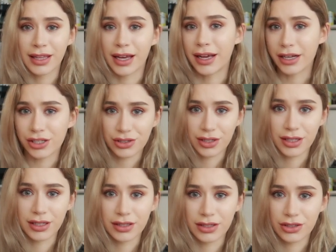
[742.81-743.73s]
that
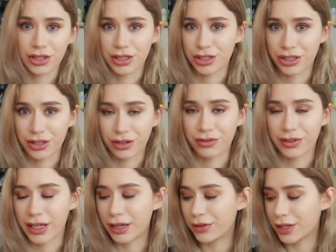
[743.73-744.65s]
extra traditional
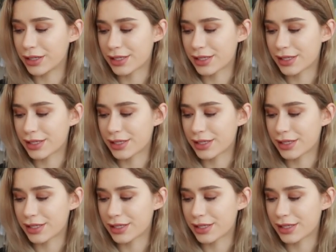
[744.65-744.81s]
flavor.